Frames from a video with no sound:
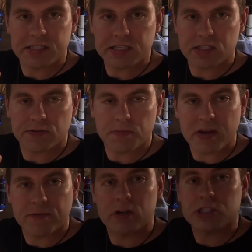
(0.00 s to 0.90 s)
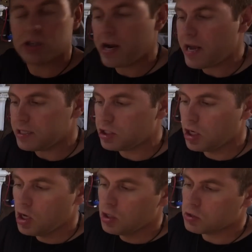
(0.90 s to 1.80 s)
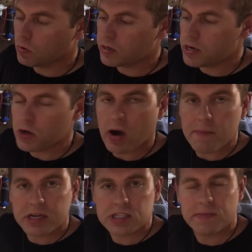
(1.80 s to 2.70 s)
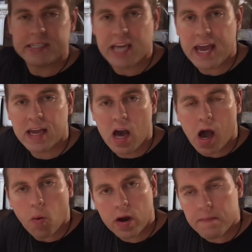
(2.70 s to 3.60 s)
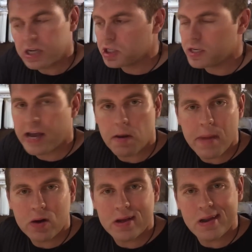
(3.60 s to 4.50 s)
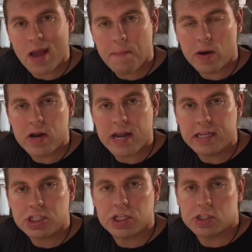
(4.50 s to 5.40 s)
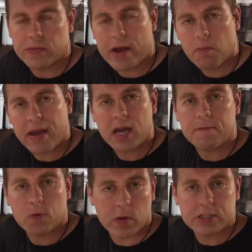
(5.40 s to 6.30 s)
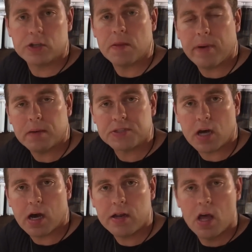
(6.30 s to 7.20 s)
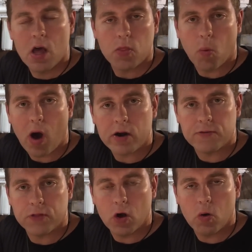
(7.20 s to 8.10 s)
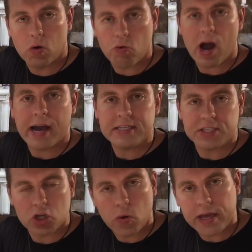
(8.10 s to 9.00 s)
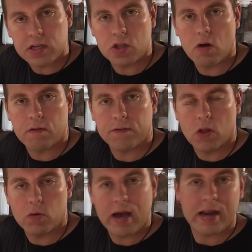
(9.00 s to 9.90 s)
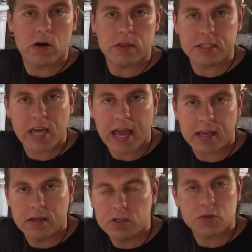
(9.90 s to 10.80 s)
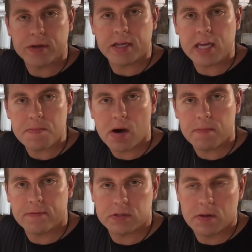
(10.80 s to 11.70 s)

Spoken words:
It's easier for me for a straight edge. So what we're gonna do, I measured my tank. I wanna measure it down about an inch, so that'll make up for when I turn the pumps on, the water flow will rise and go into the overflow, not out of the tank, so we can keep up.